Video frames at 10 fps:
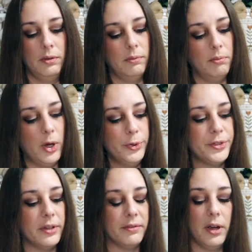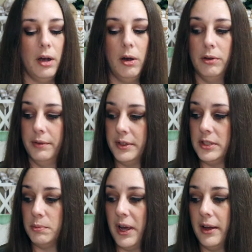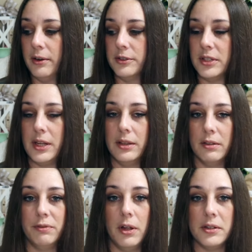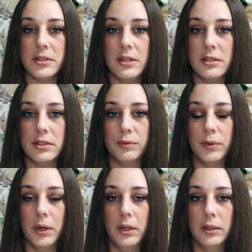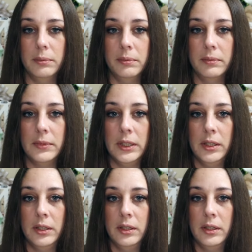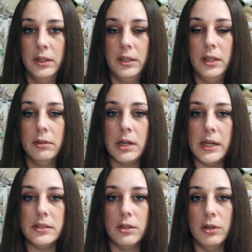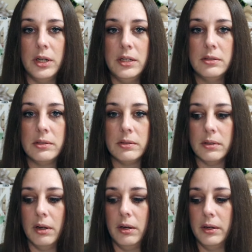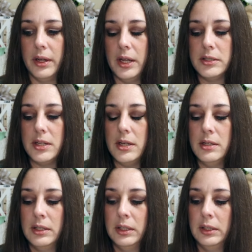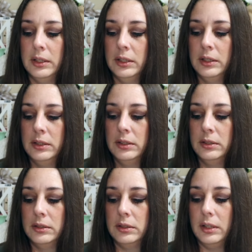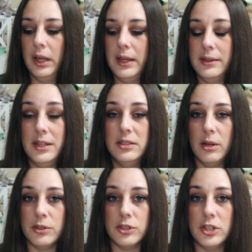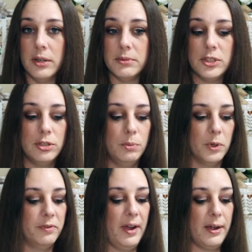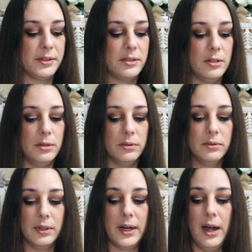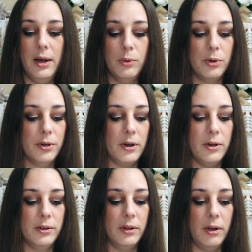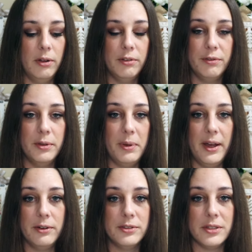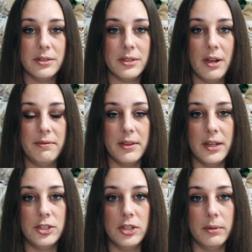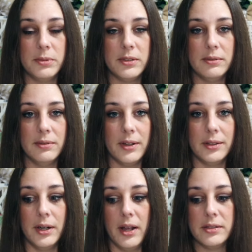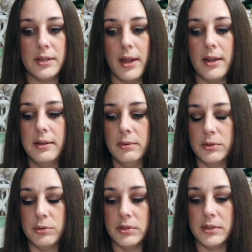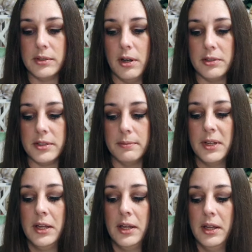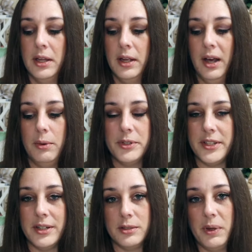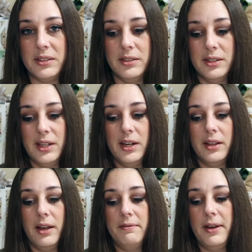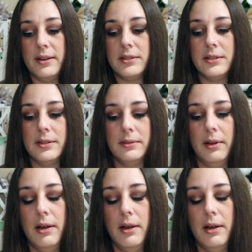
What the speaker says: most, if not all, of these patterns and the flosses from Needle Case Goodies on Etsy. And these all shipped super fast too. Like I ordered all of the patterns and stuff, and they shipped like the next day, which was awesome. I wasn't expecting to get it that fast.